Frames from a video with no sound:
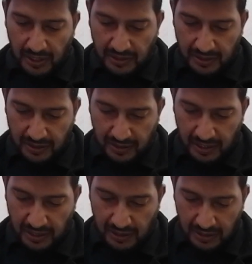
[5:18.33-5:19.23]
you want,
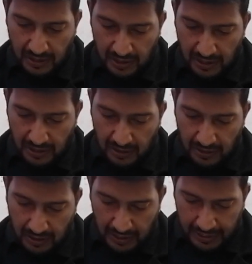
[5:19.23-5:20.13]
right?
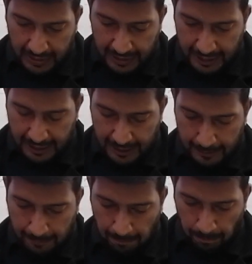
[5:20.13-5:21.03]

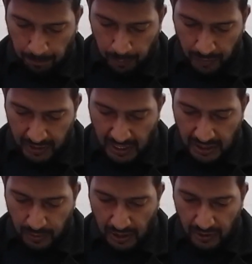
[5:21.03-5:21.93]
Uh,
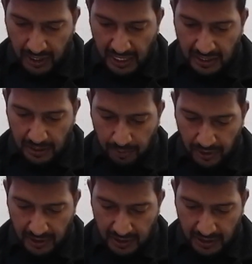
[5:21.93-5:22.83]
next, we are looking at
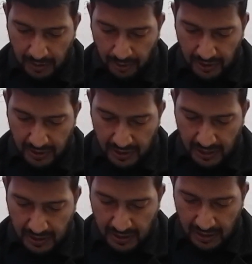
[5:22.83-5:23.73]

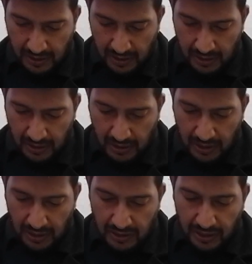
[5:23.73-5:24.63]
3.3.6
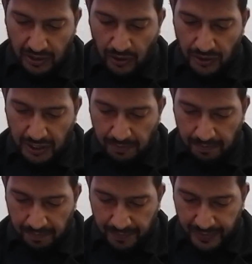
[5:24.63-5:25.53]

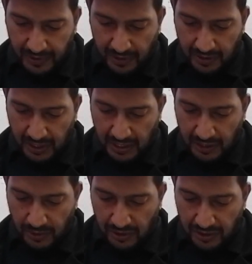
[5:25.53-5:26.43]
zirconium. Right,
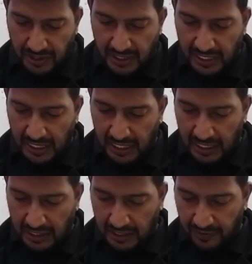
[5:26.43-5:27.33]
it was
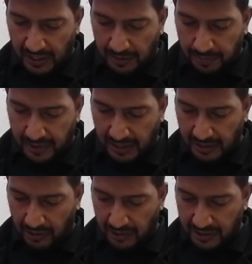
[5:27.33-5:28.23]
originally developed as
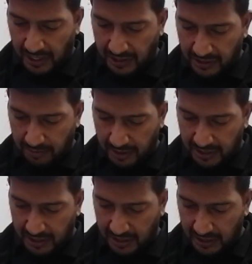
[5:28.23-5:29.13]
a construction
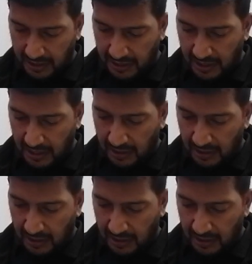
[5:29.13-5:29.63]
material